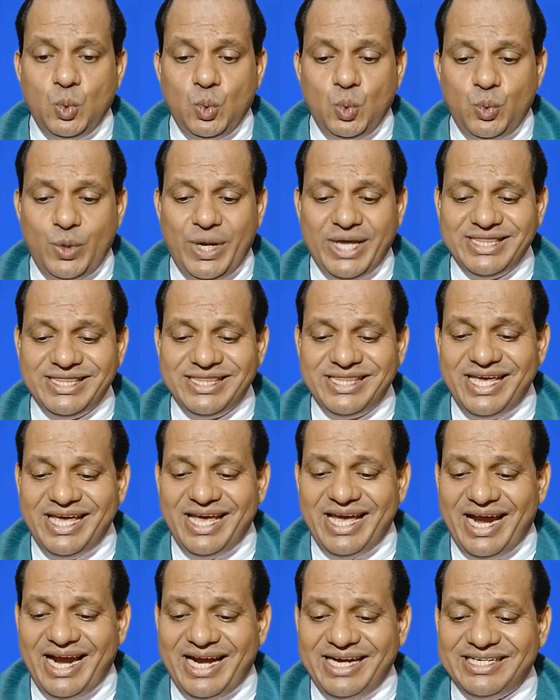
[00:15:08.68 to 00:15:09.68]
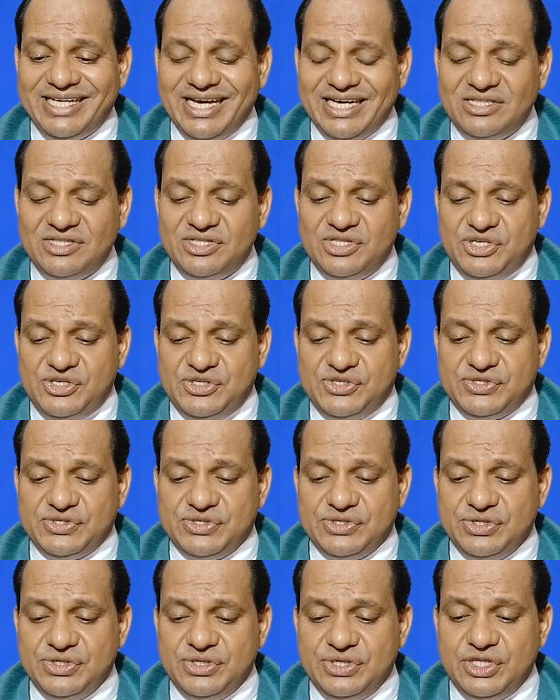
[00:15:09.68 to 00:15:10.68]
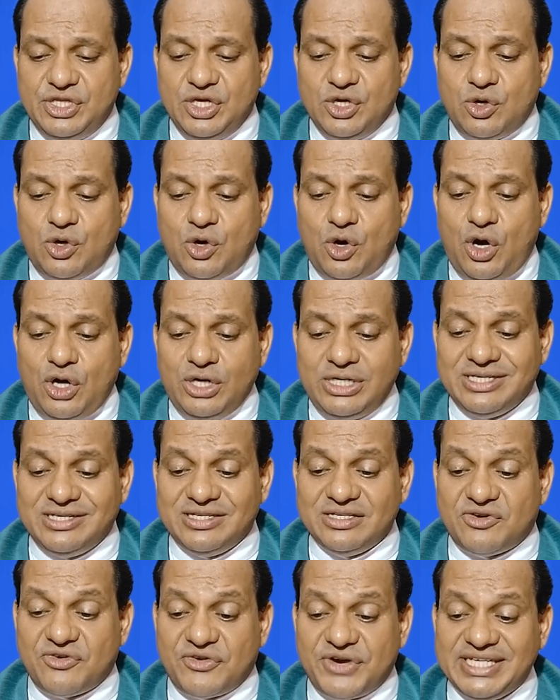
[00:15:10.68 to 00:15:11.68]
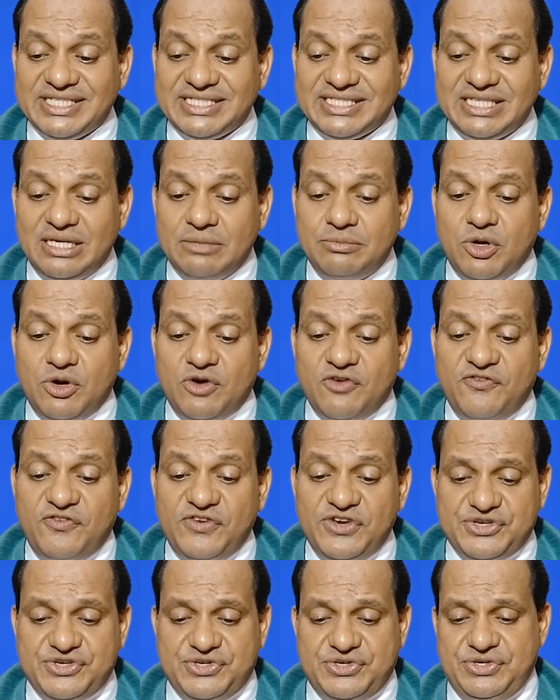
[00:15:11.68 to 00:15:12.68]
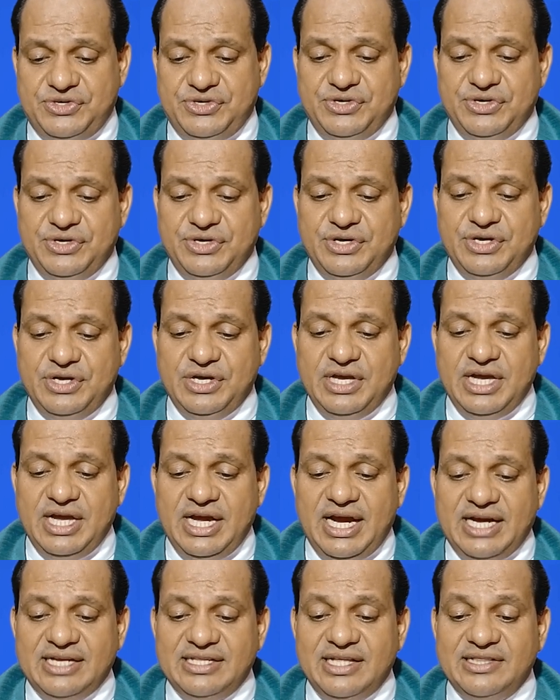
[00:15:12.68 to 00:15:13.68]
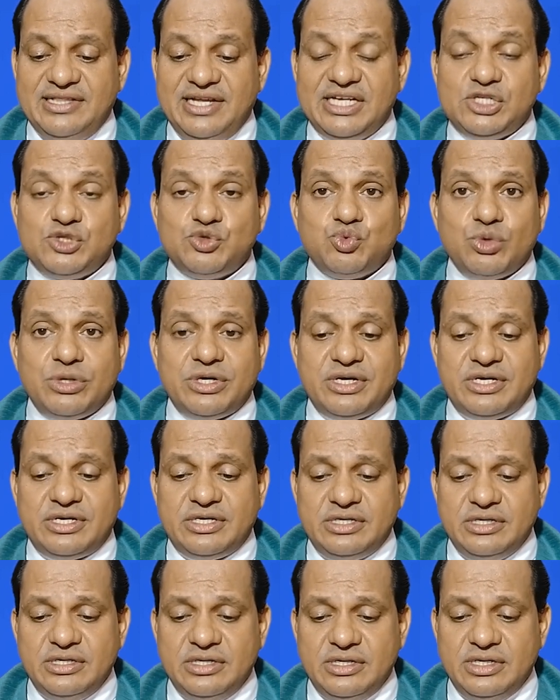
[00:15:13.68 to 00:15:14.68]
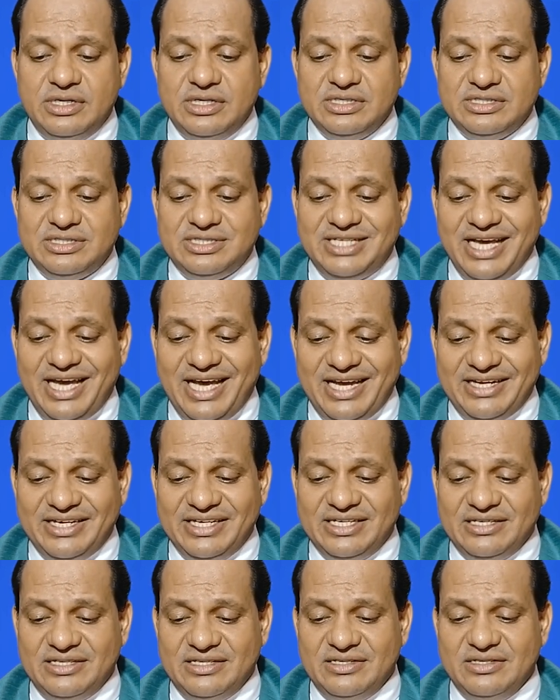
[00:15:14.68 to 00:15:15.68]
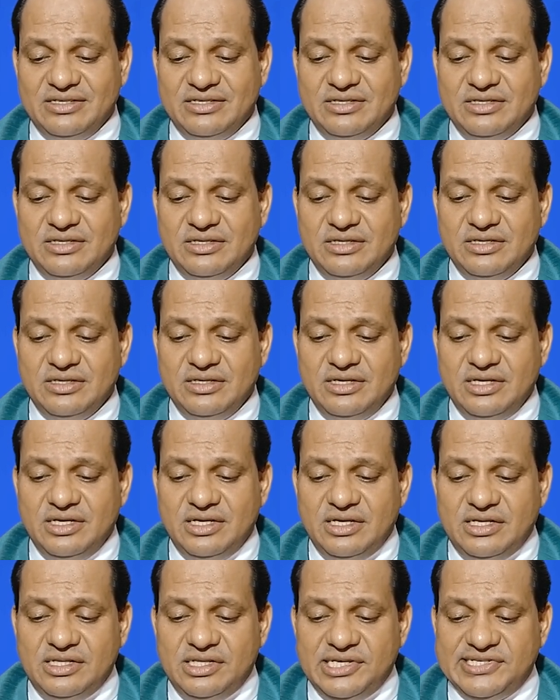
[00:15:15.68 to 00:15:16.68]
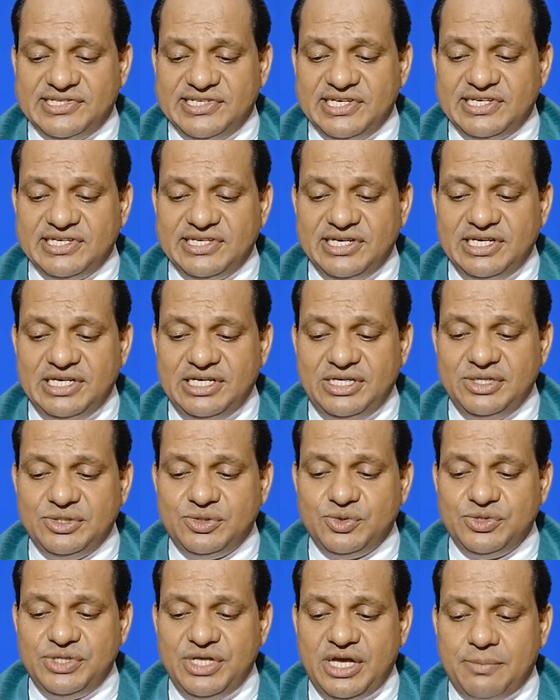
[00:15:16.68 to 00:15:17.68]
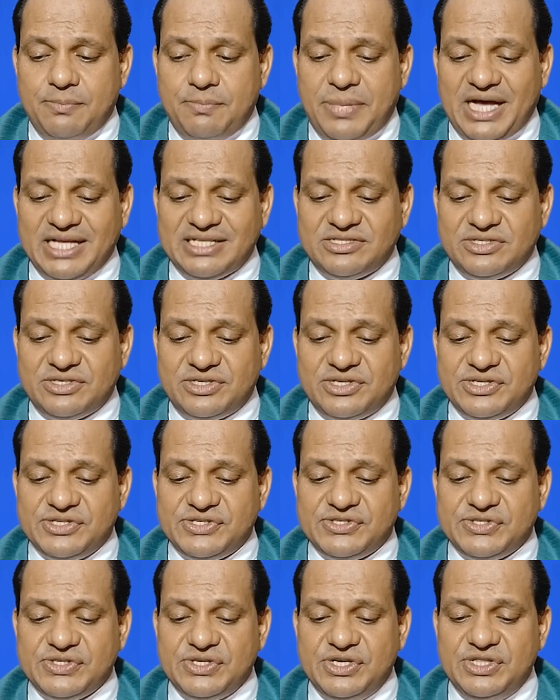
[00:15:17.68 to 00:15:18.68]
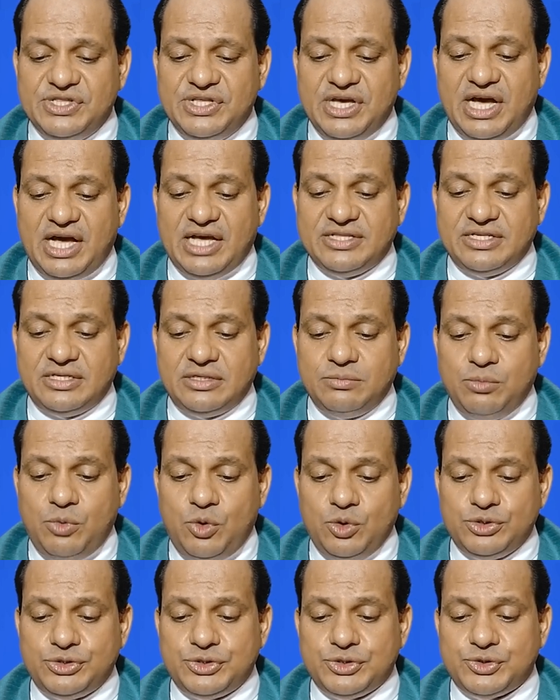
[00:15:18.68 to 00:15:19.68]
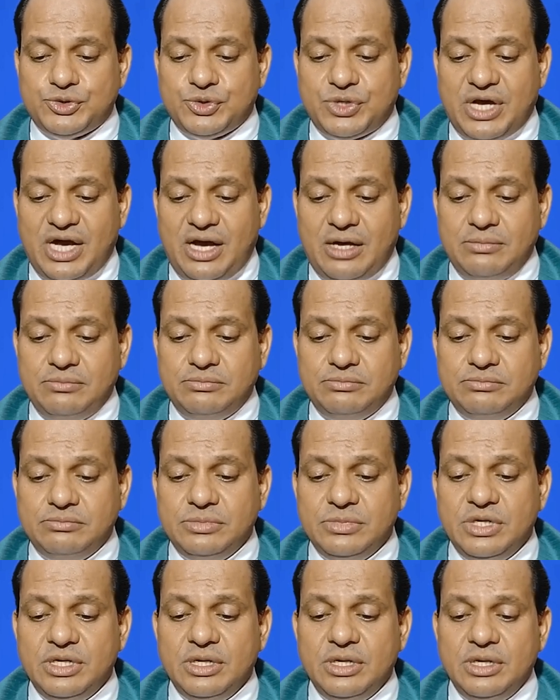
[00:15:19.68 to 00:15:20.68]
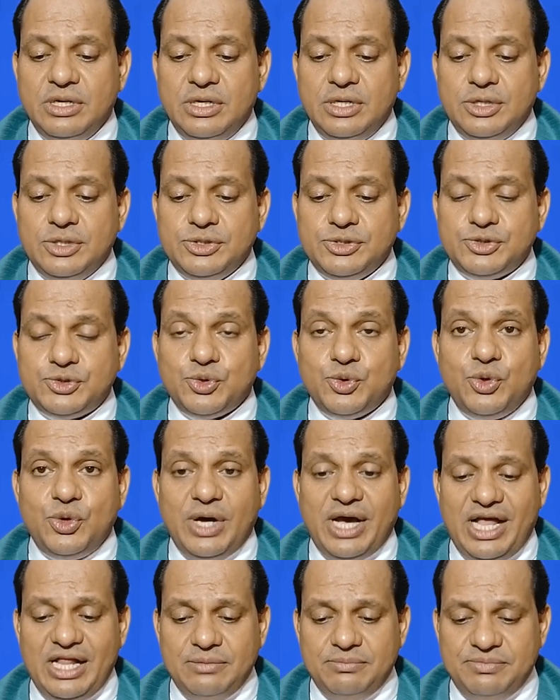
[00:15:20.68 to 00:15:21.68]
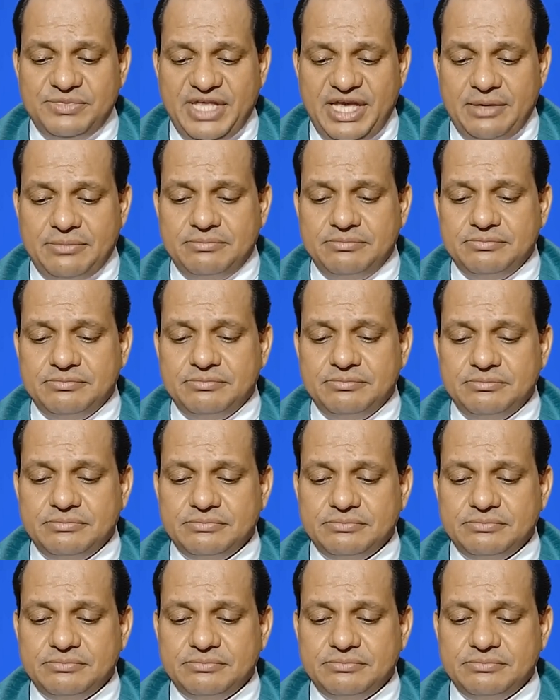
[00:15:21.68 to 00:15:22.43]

When they had done this, they caught a great number of fish, and the nets were tearing. They signaled to their partners in the other boat to come to help them.